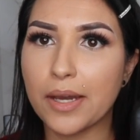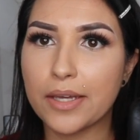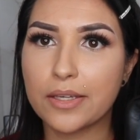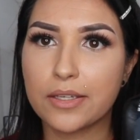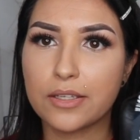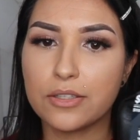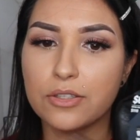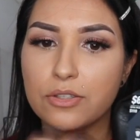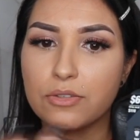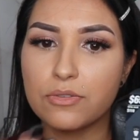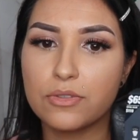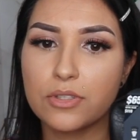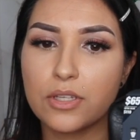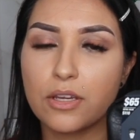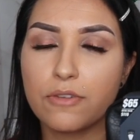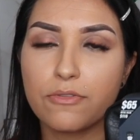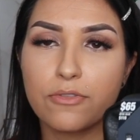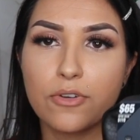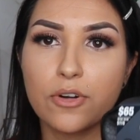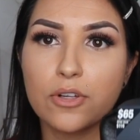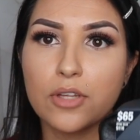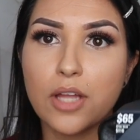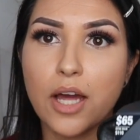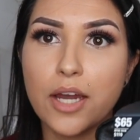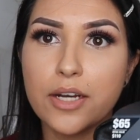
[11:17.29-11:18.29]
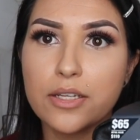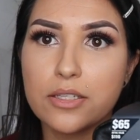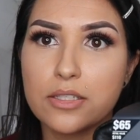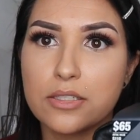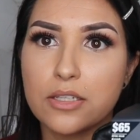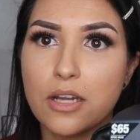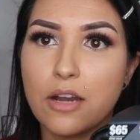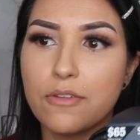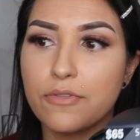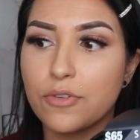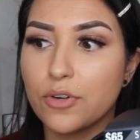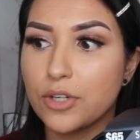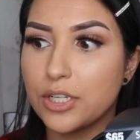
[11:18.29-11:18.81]
I can use it for a lot of
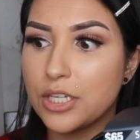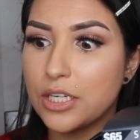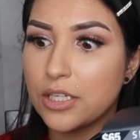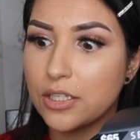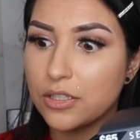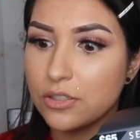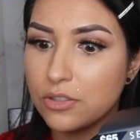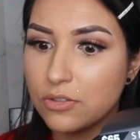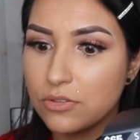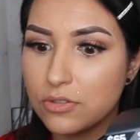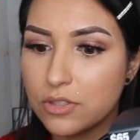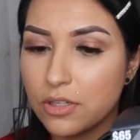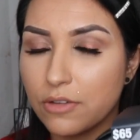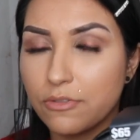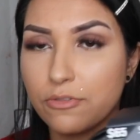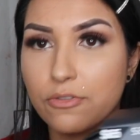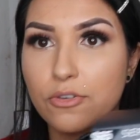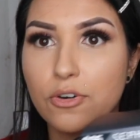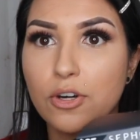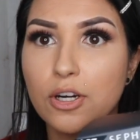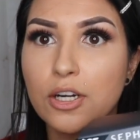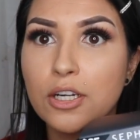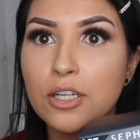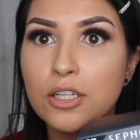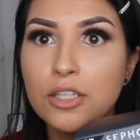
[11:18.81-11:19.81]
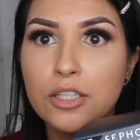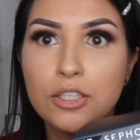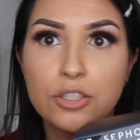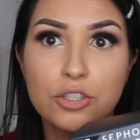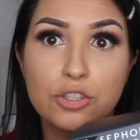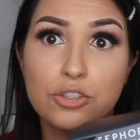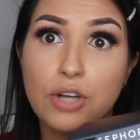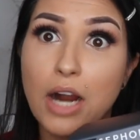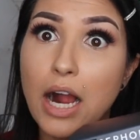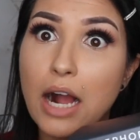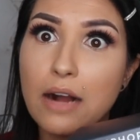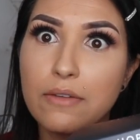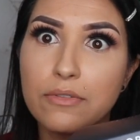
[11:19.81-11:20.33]
stuff, or he can use it for
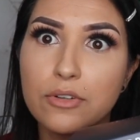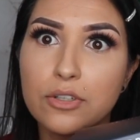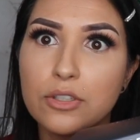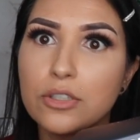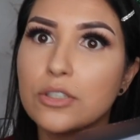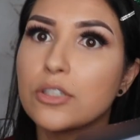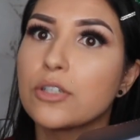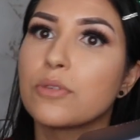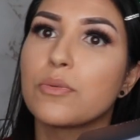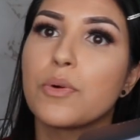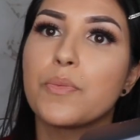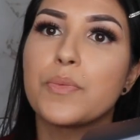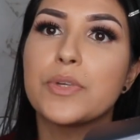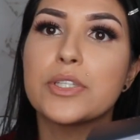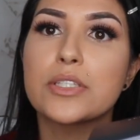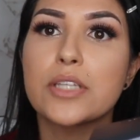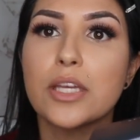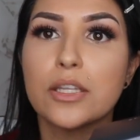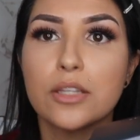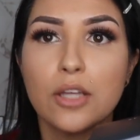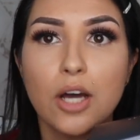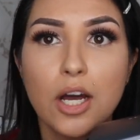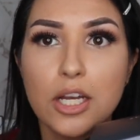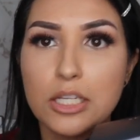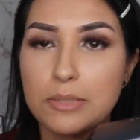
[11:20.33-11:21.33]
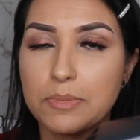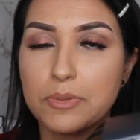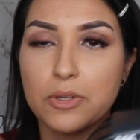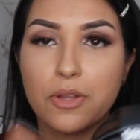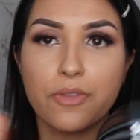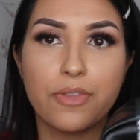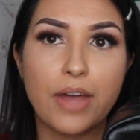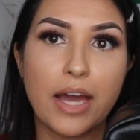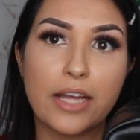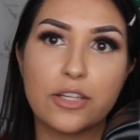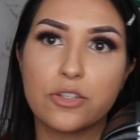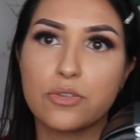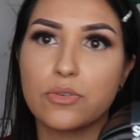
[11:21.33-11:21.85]
travel or when we stay at the
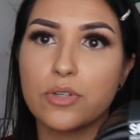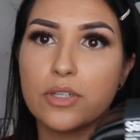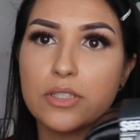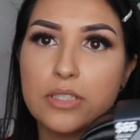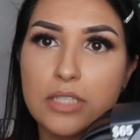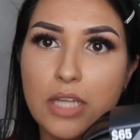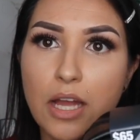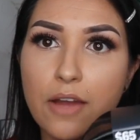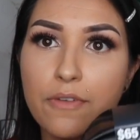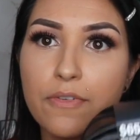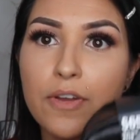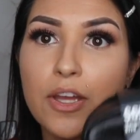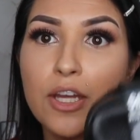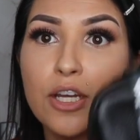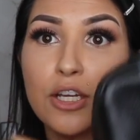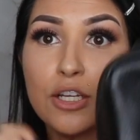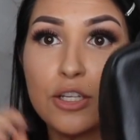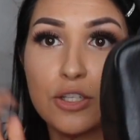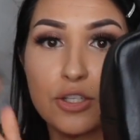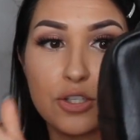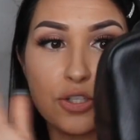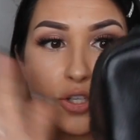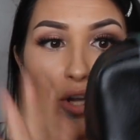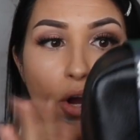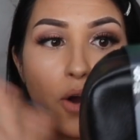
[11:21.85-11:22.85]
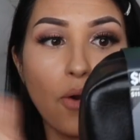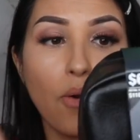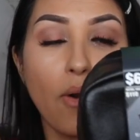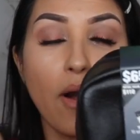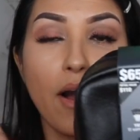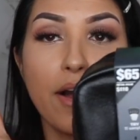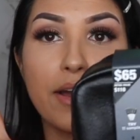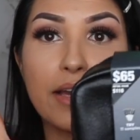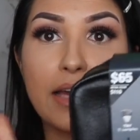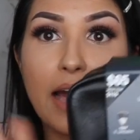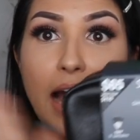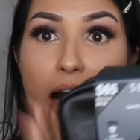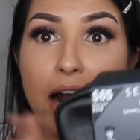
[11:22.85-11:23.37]
hospital, that sort of stuff. So
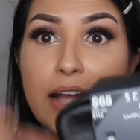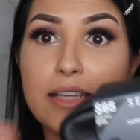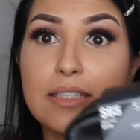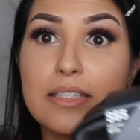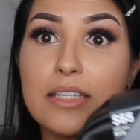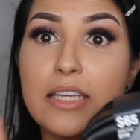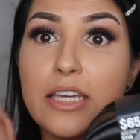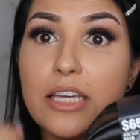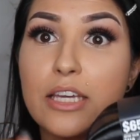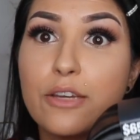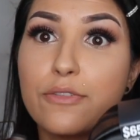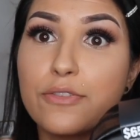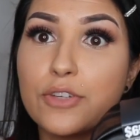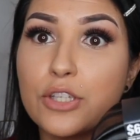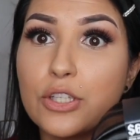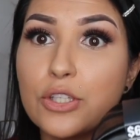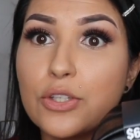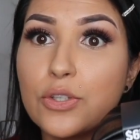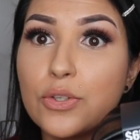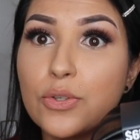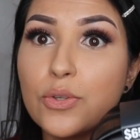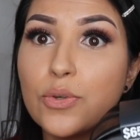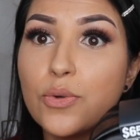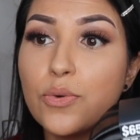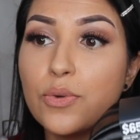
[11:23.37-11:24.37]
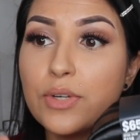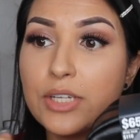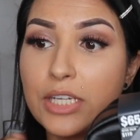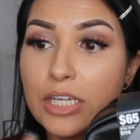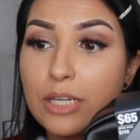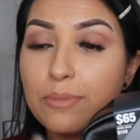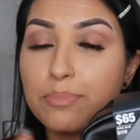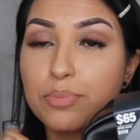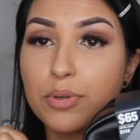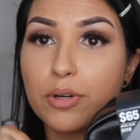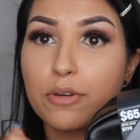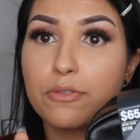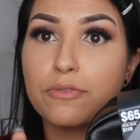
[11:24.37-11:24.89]
guys, if you
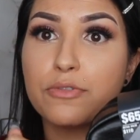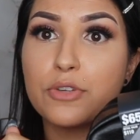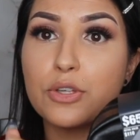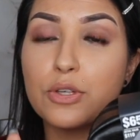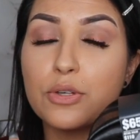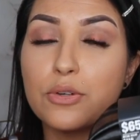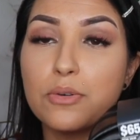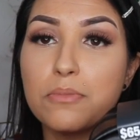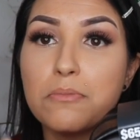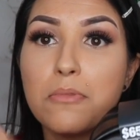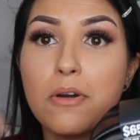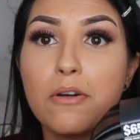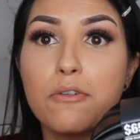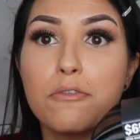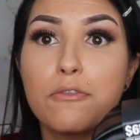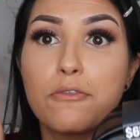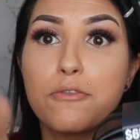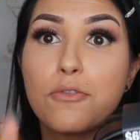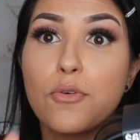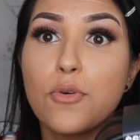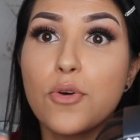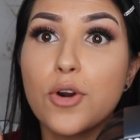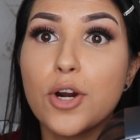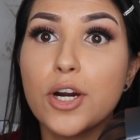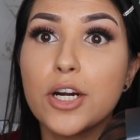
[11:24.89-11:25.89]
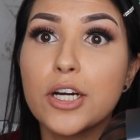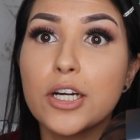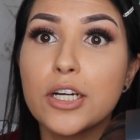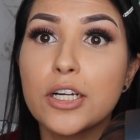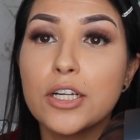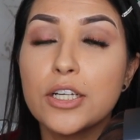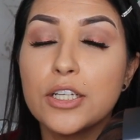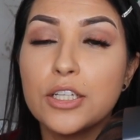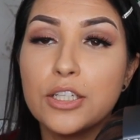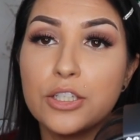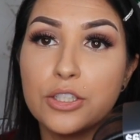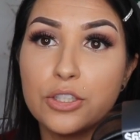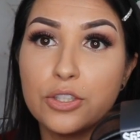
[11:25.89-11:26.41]
need perfume for
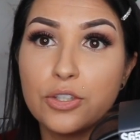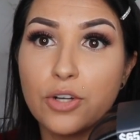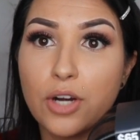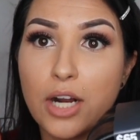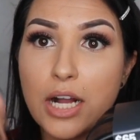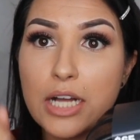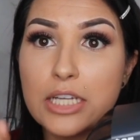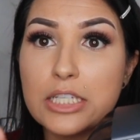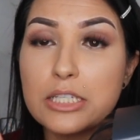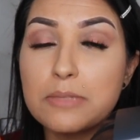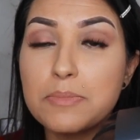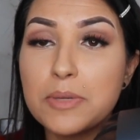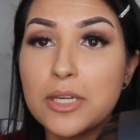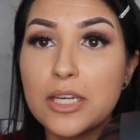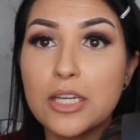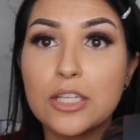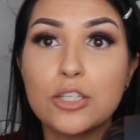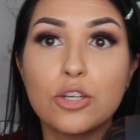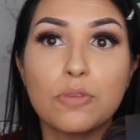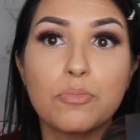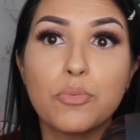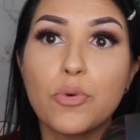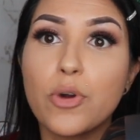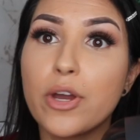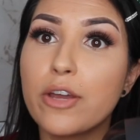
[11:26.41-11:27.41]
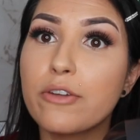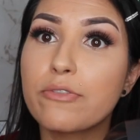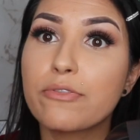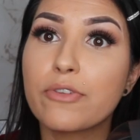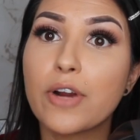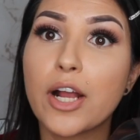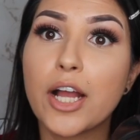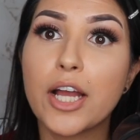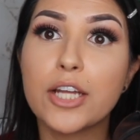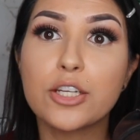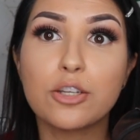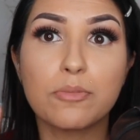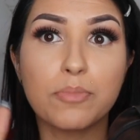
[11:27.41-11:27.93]
your husband, your
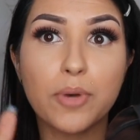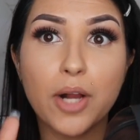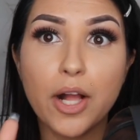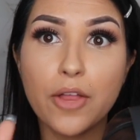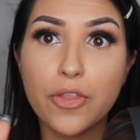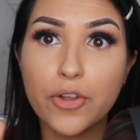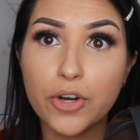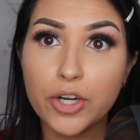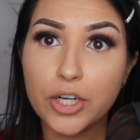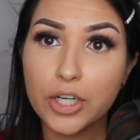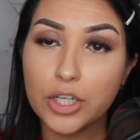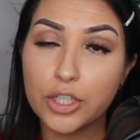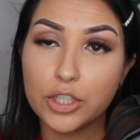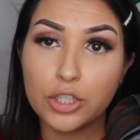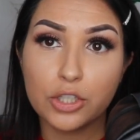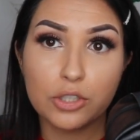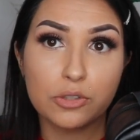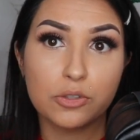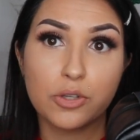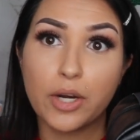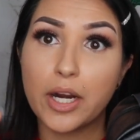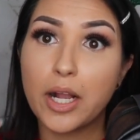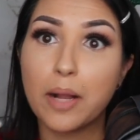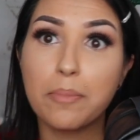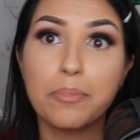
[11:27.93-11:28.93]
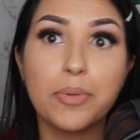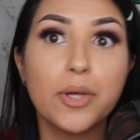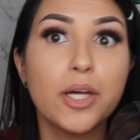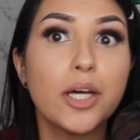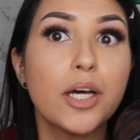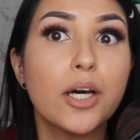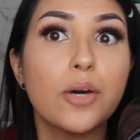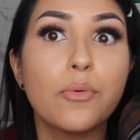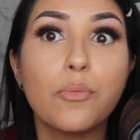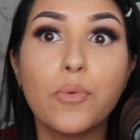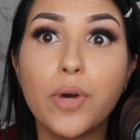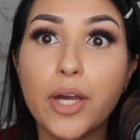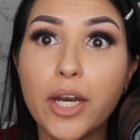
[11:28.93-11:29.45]
boyfriend, your brother, your
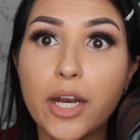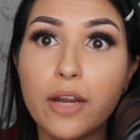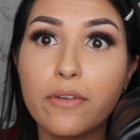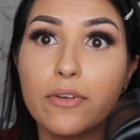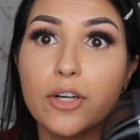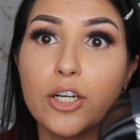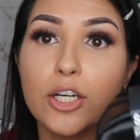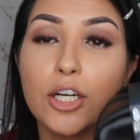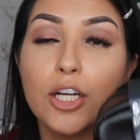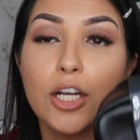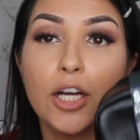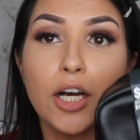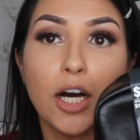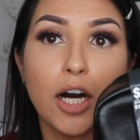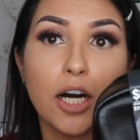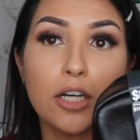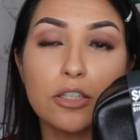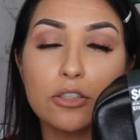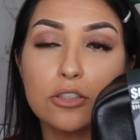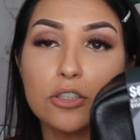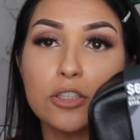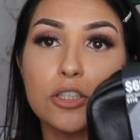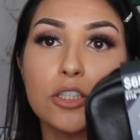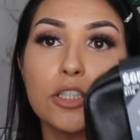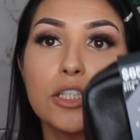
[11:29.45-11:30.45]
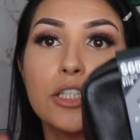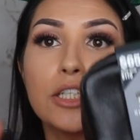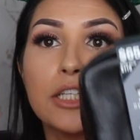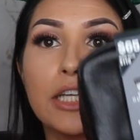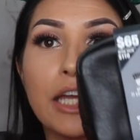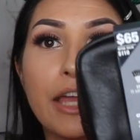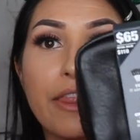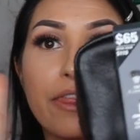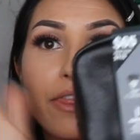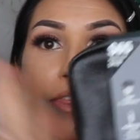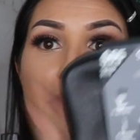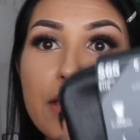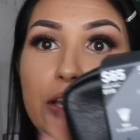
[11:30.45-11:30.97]
grandpa, whatever, uncle,
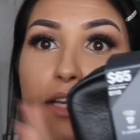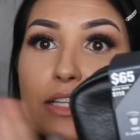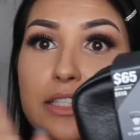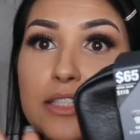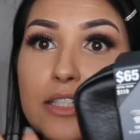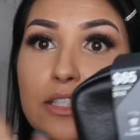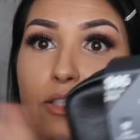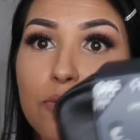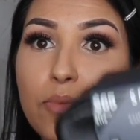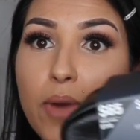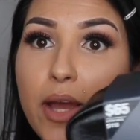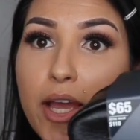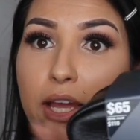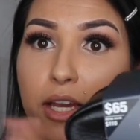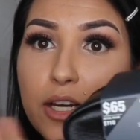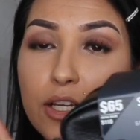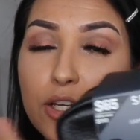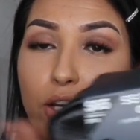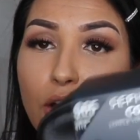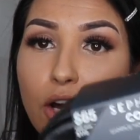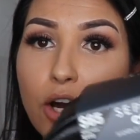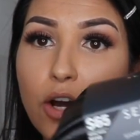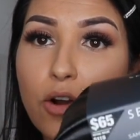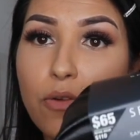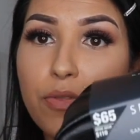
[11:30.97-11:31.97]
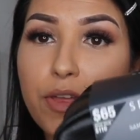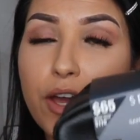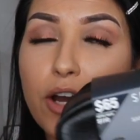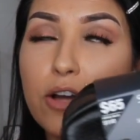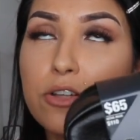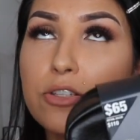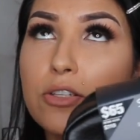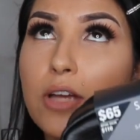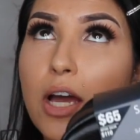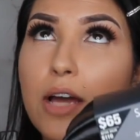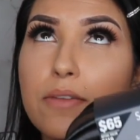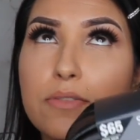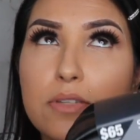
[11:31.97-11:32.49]
this is the way to go. They
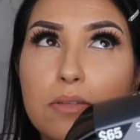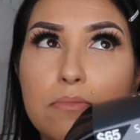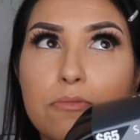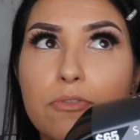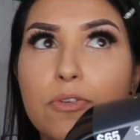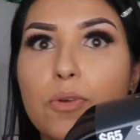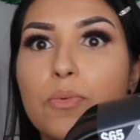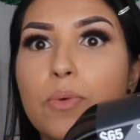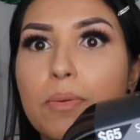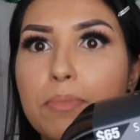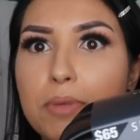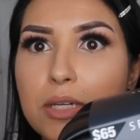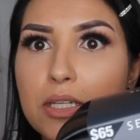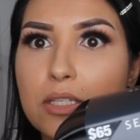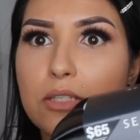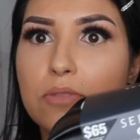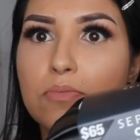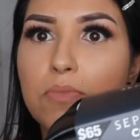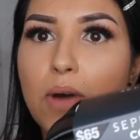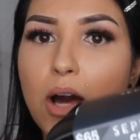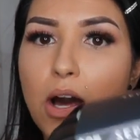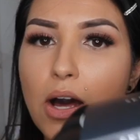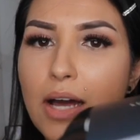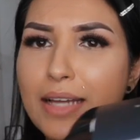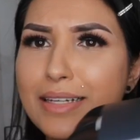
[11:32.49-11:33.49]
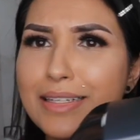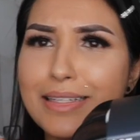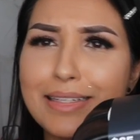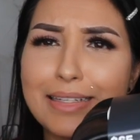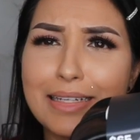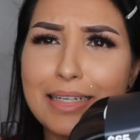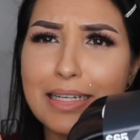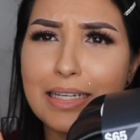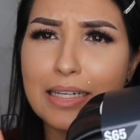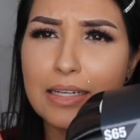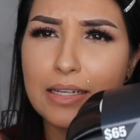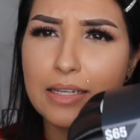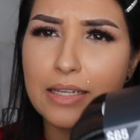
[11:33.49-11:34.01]
also have some for women as well. I
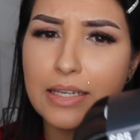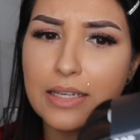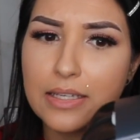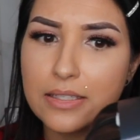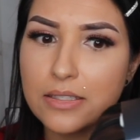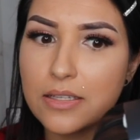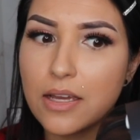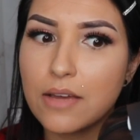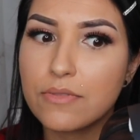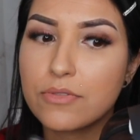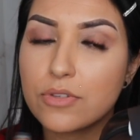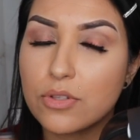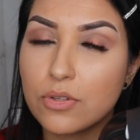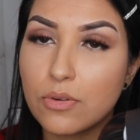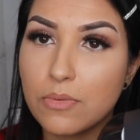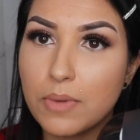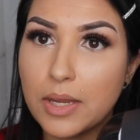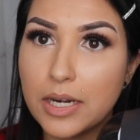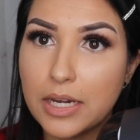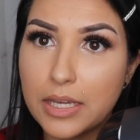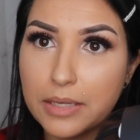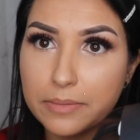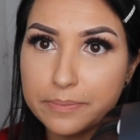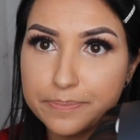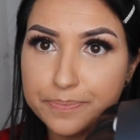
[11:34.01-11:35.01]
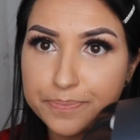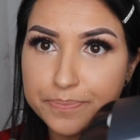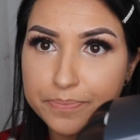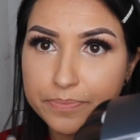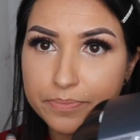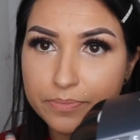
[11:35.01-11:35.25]
didn't need any because I have so many.